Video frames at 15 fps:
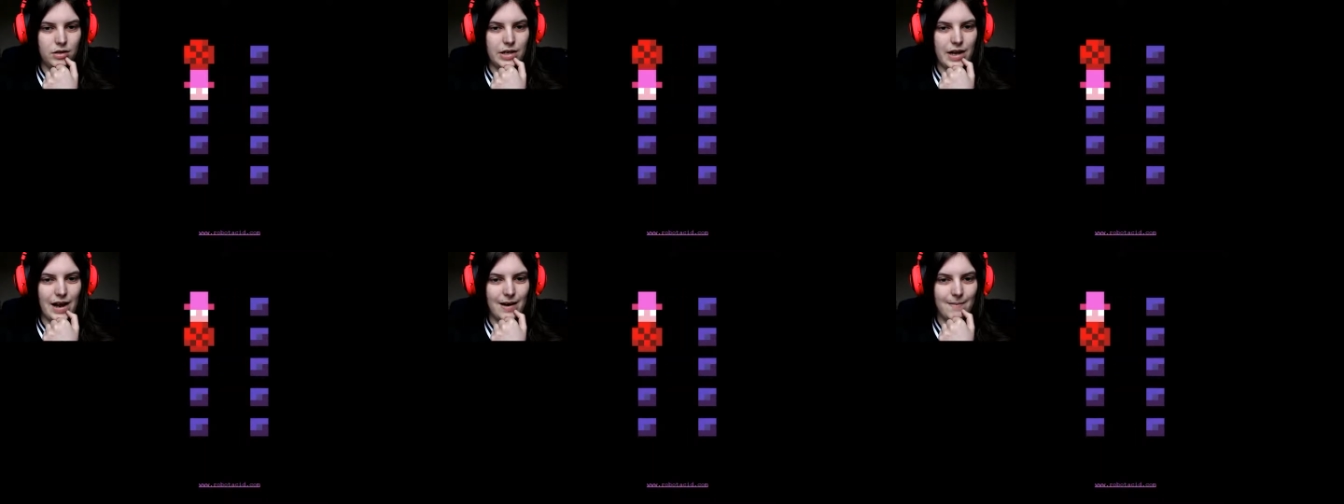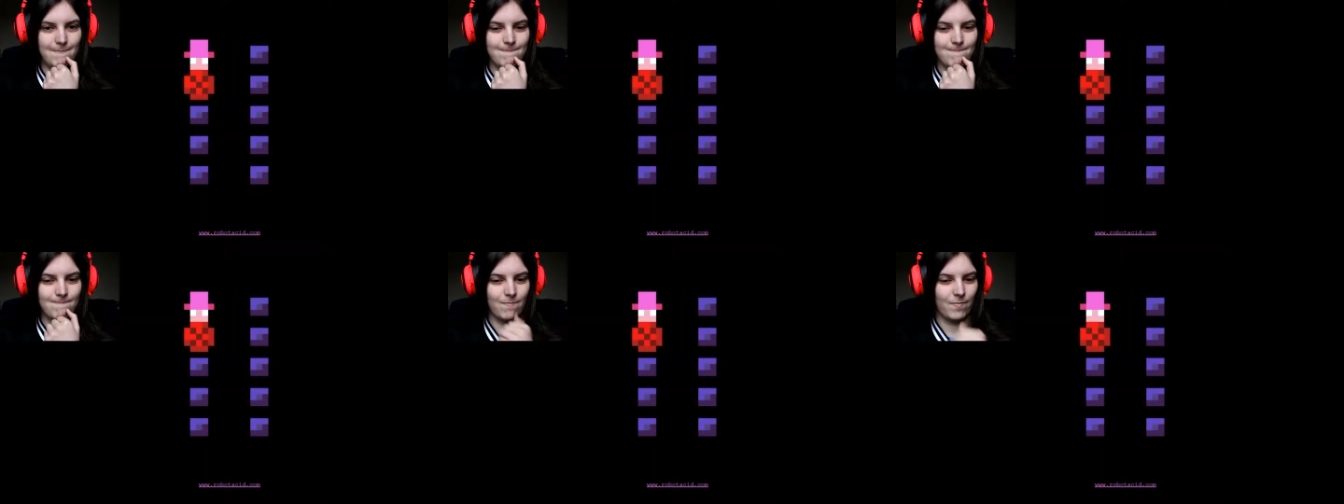
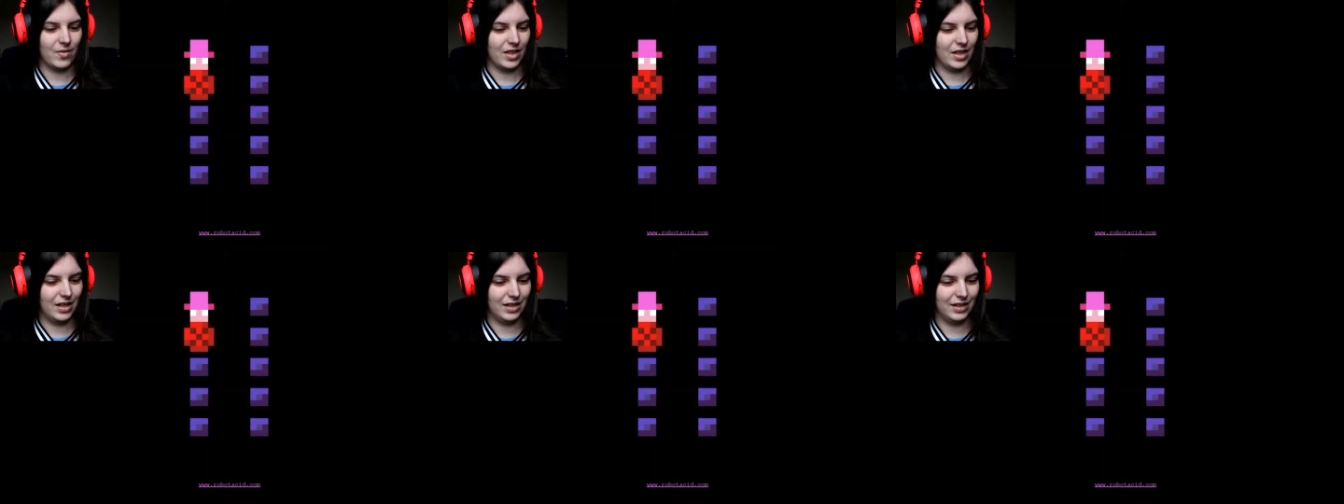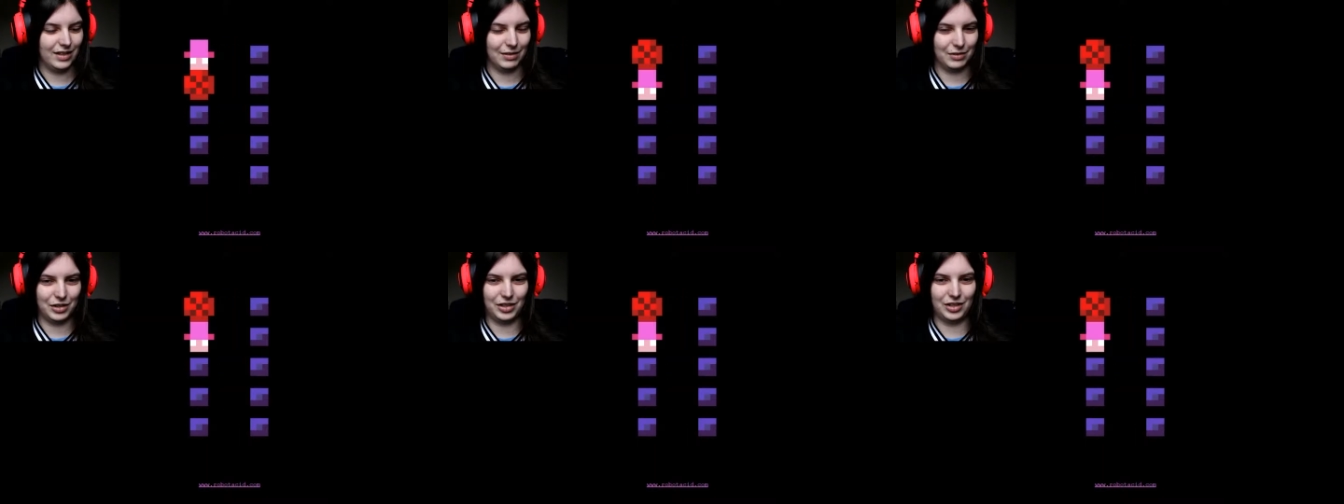Damn!
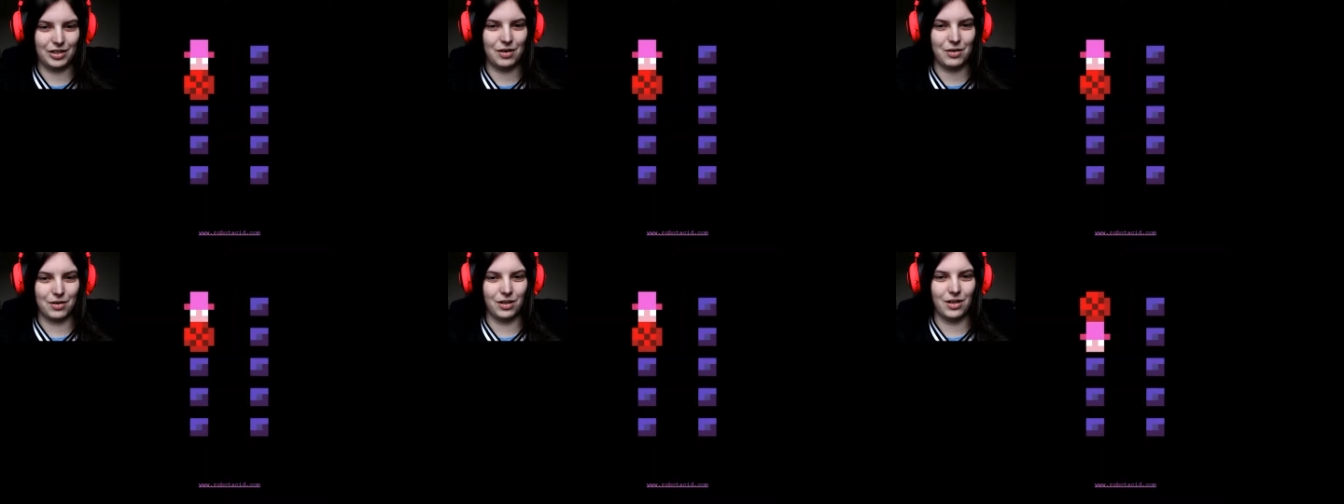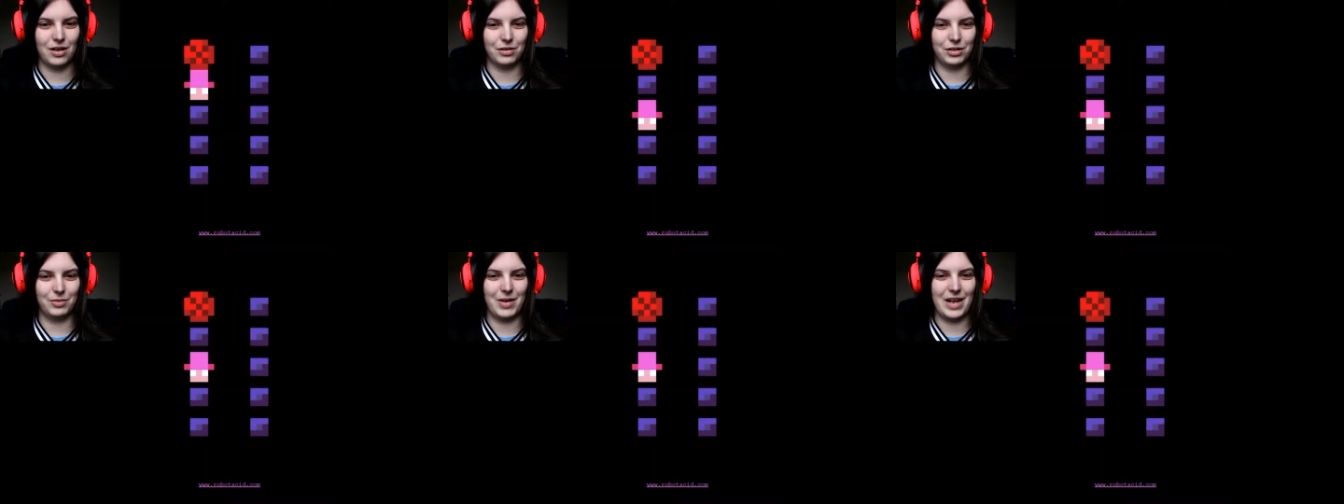That was so
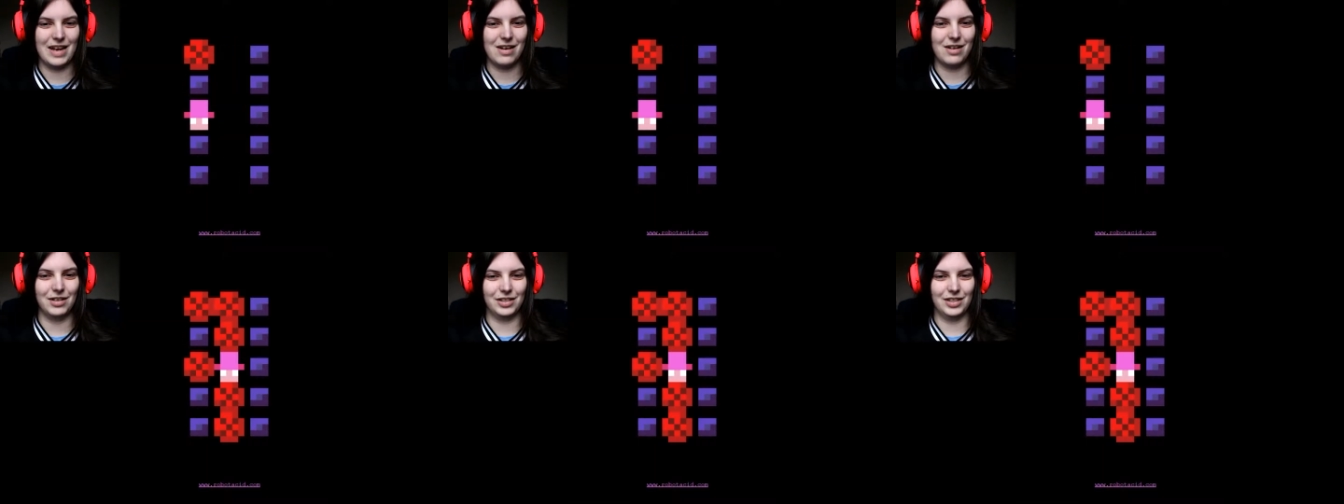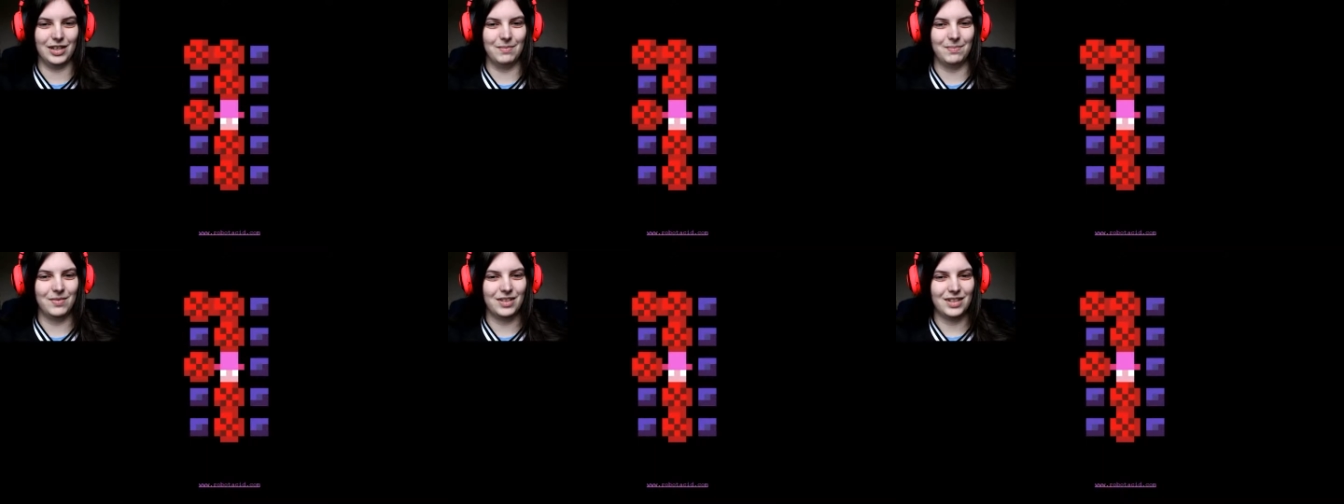close to being
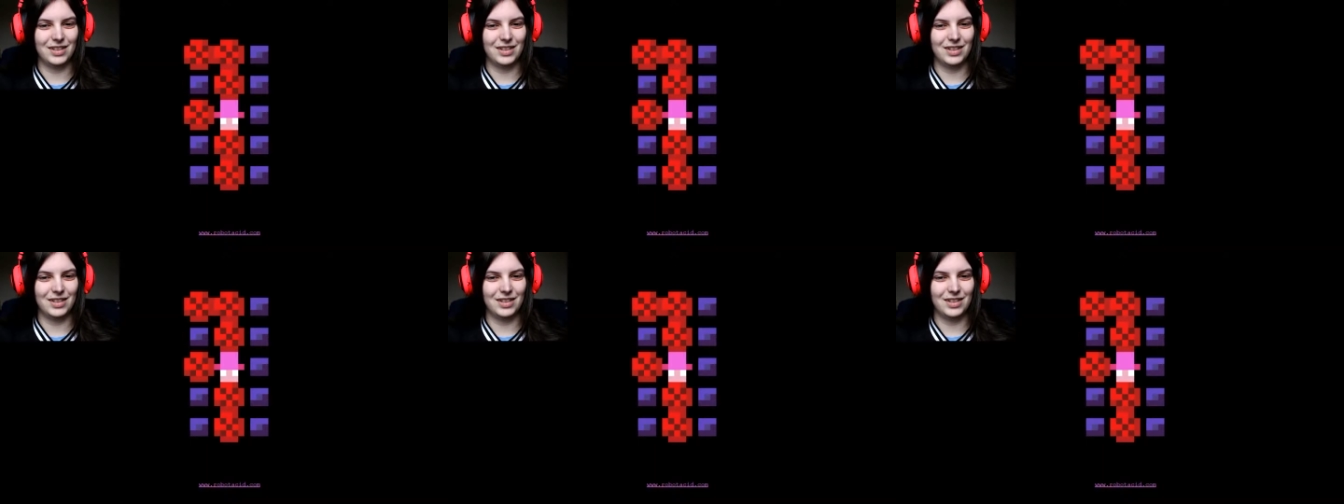awesome!